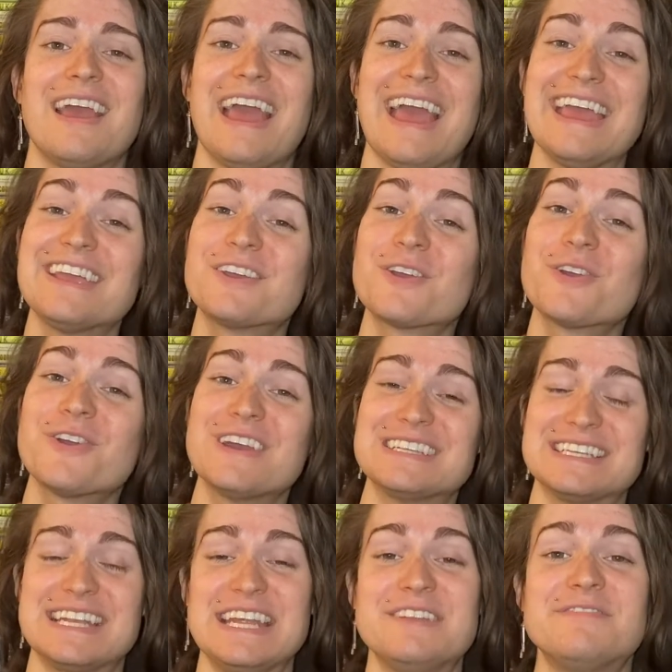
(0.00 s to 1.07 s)
Anger
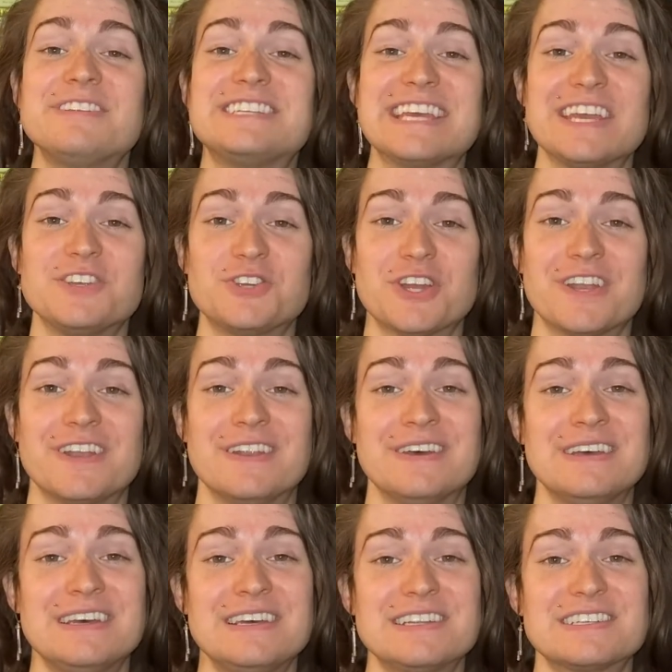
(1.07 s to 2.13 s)
is an invitation
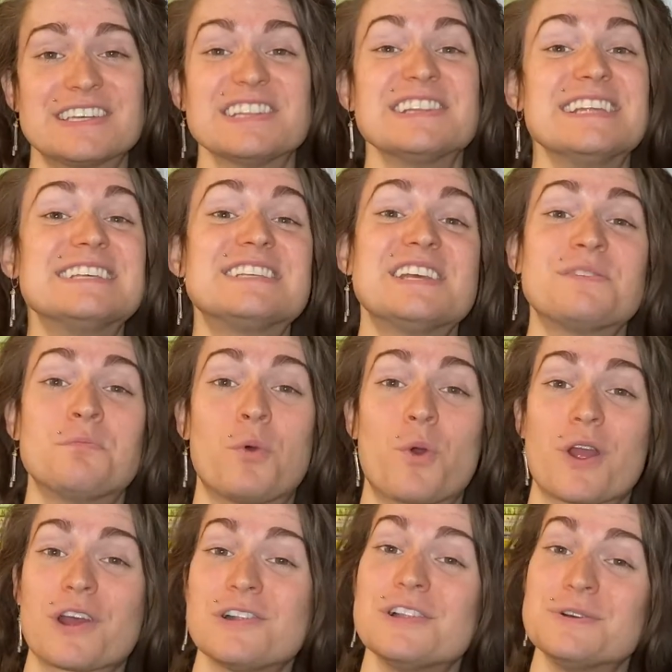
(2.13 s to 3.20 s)
to listen
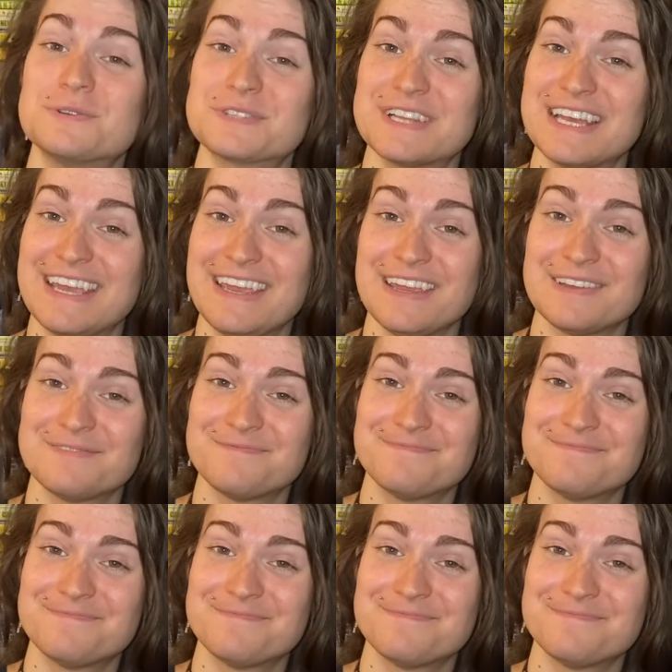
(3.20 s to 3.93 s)
more closely.